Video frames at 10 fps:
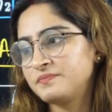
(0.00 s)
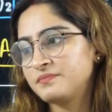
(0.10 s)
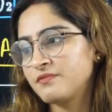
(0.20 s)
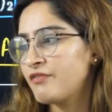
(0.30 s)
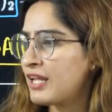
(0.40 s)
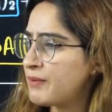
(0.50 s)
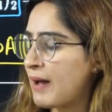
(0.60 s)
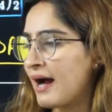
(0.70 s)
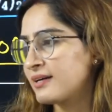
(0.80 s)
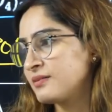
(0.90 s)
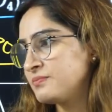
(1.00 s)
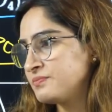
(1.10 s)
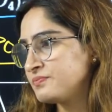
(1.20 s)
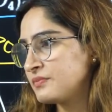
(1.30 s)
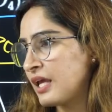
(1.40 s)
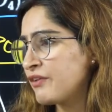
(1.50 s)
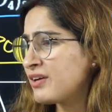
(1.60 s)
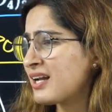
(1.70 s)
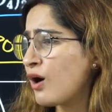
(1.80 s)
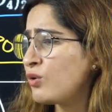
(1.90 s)
Very bad. Even
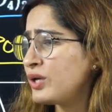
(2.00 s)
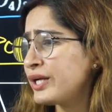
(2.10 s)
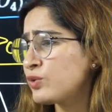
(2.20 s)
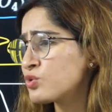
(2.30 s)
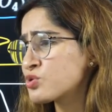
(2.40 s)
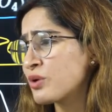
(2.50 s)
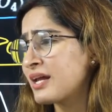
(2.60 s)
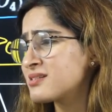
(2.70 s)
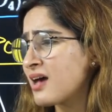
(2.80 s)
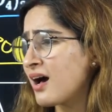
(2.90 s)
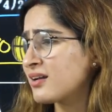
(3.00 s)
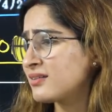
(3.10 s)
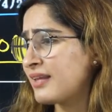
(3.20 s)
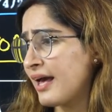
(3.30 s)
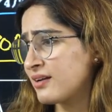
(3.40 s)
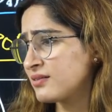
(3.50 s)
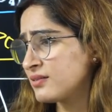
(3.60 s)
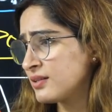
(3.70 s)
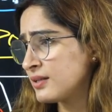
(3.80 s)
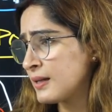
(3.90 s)
now only 2 students are there.
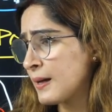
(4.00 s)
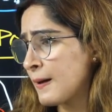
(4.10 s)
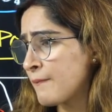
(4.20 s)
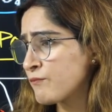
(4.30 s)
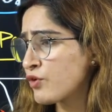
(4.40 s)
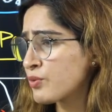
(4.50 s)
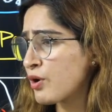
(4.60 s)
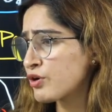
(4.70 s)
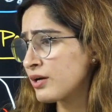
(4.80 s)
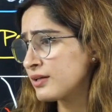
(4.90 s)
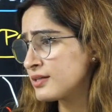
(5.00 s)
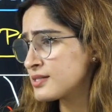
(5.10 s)
What about others?